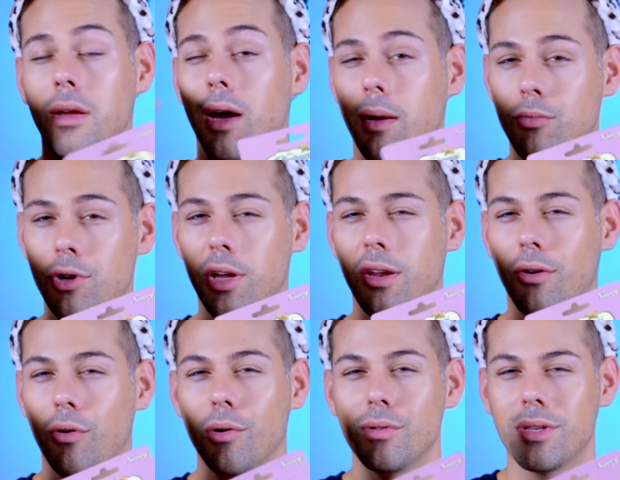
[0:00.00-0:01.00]
I'm trying to
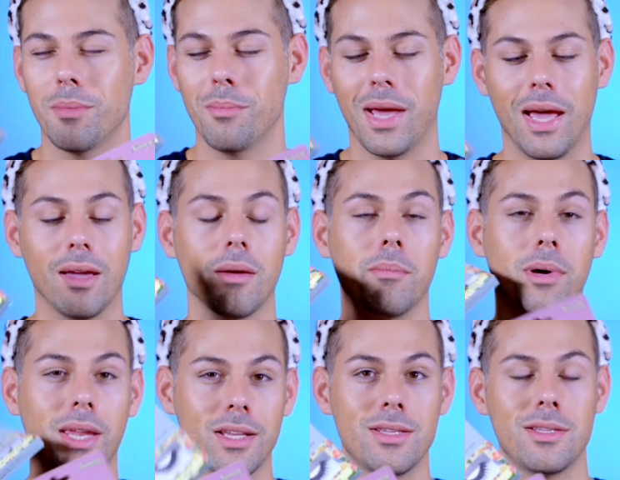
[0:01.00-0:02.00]
grow some back, but
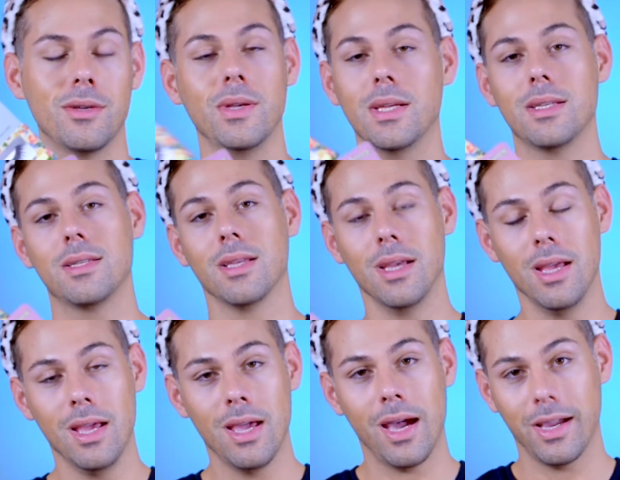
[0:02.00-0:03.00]
as soon as
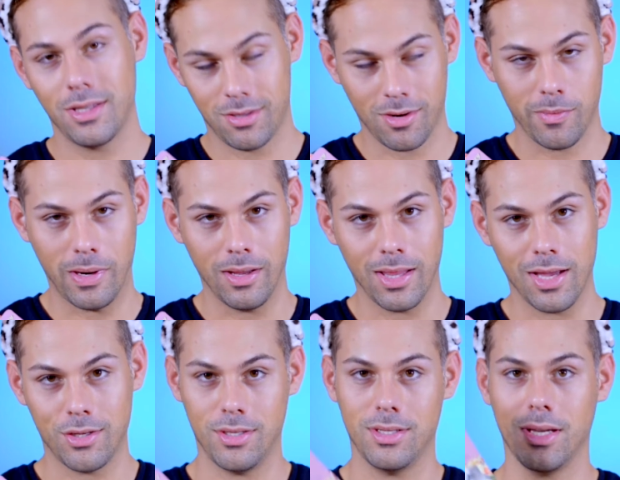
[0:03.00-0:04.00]
I start wearing
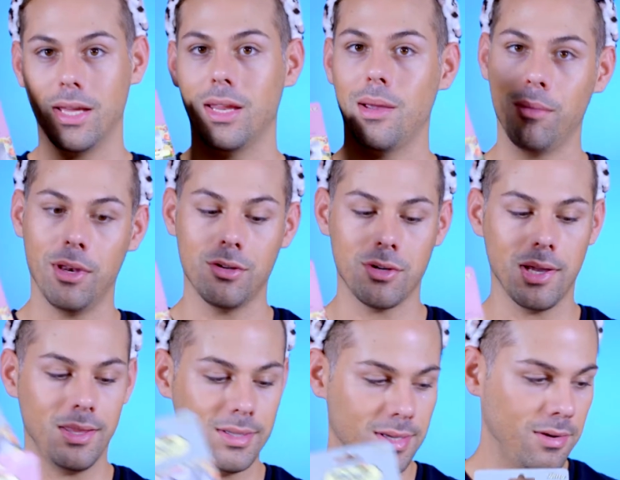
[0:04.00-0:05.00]
lashes again, I'm gonna try
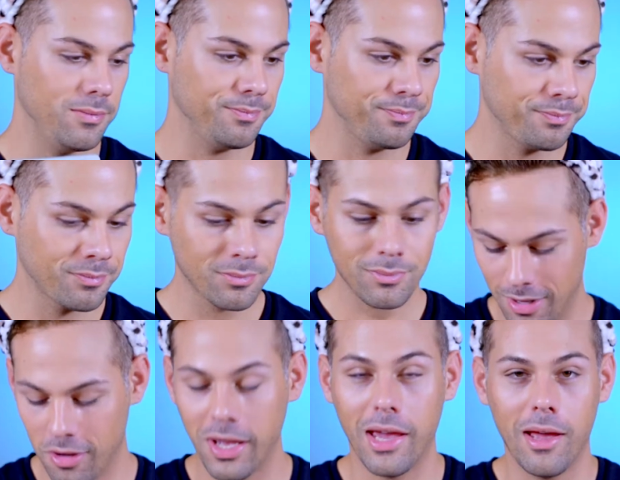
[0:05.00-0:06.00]
these out.
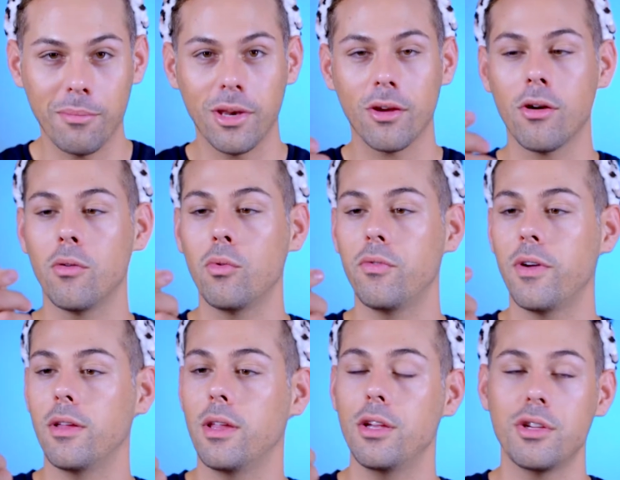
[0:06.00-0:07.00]
Okay, I'm gonna go in with
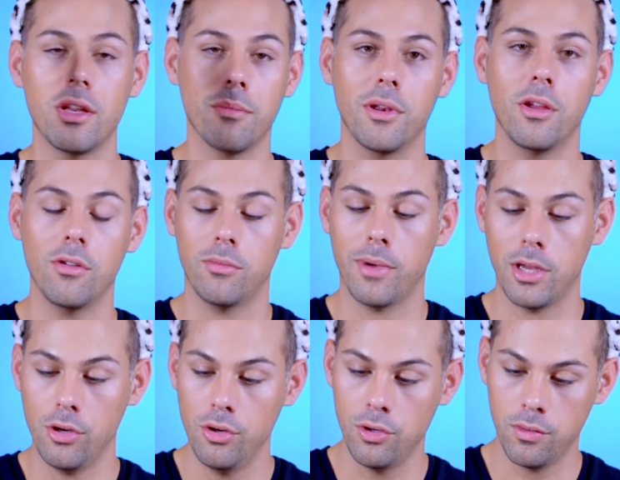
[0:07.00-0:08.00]
foundation. I'm gonna use my
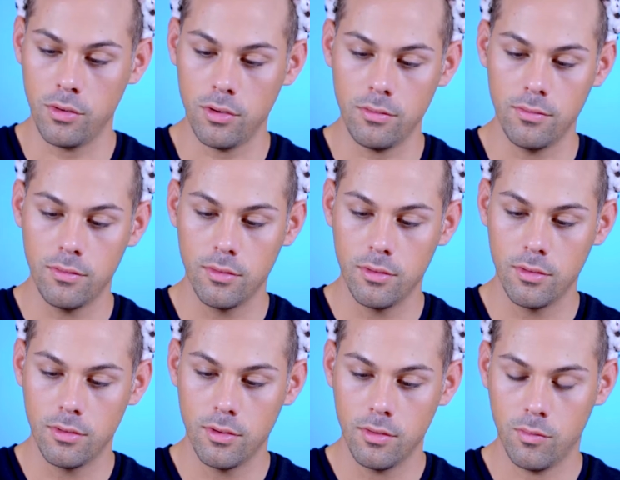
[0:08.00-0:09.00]
usual,
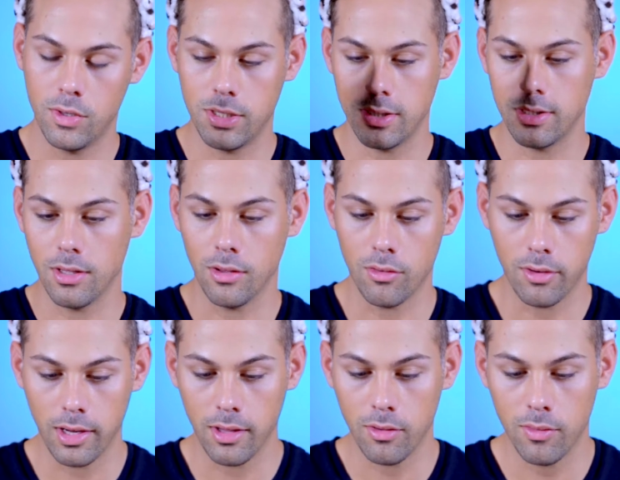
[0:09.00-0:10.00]
which is the
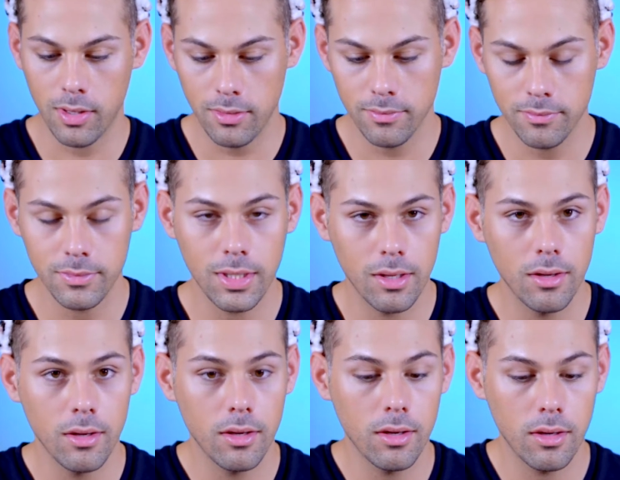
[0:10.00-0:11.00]
L'Oreal one.
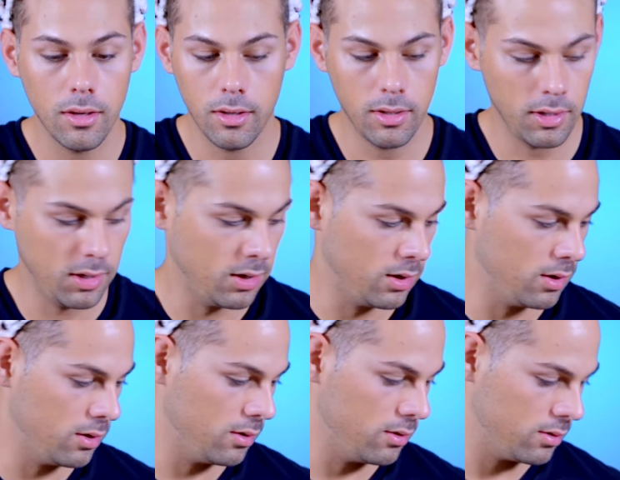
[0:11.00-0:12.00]

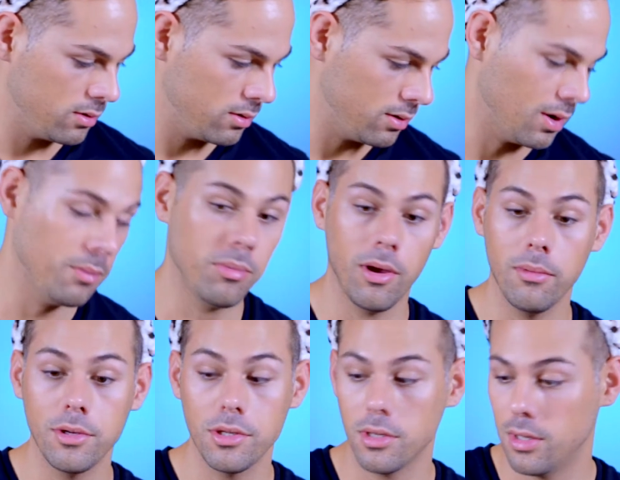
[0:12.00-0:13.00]
And I probably
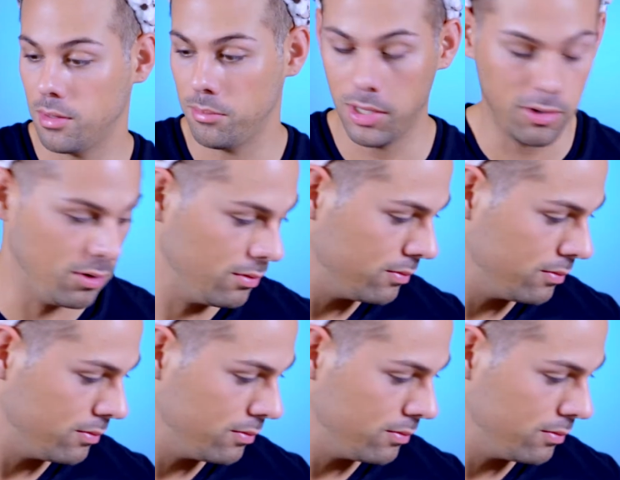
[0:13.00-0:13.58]
should get a mirror.